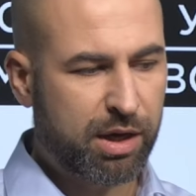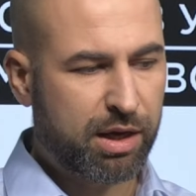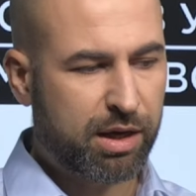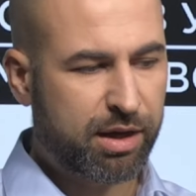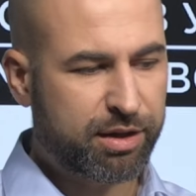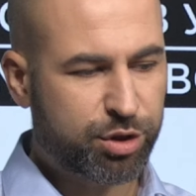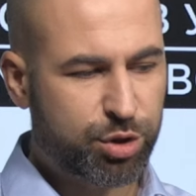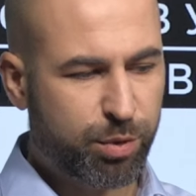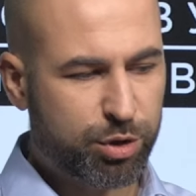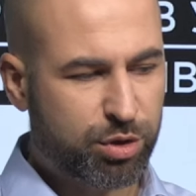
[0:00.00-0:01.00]
hryvnias,
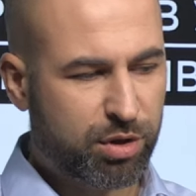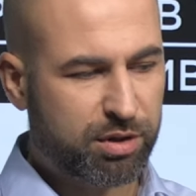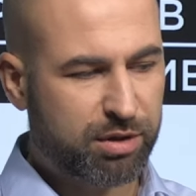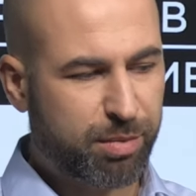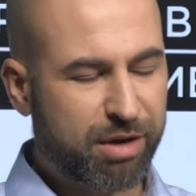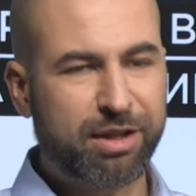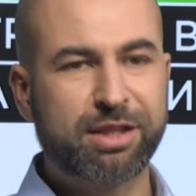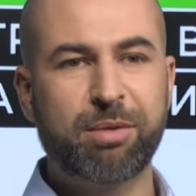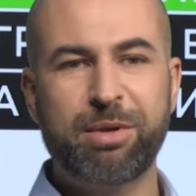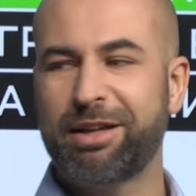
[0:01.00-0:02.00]
we need to change these
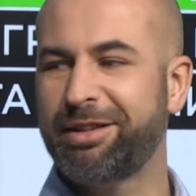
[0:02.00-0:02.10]
rules.